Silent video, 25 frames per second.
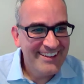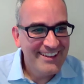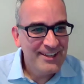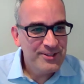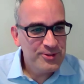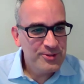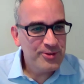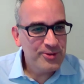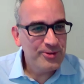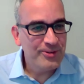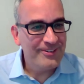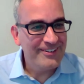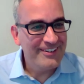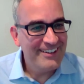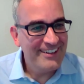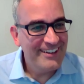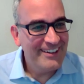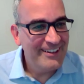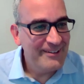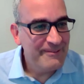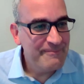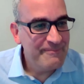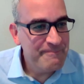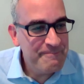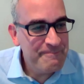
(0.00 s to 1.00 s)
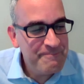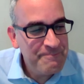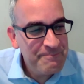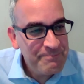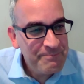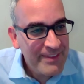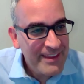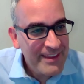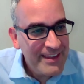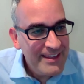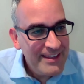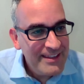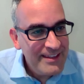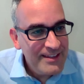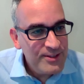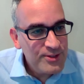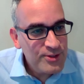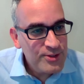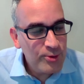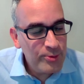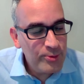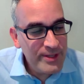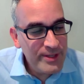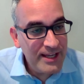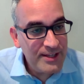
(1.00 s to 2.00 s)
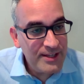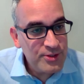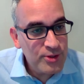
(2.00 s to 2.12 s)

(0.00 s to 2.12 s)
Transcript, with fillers: sure. Um, so yeah,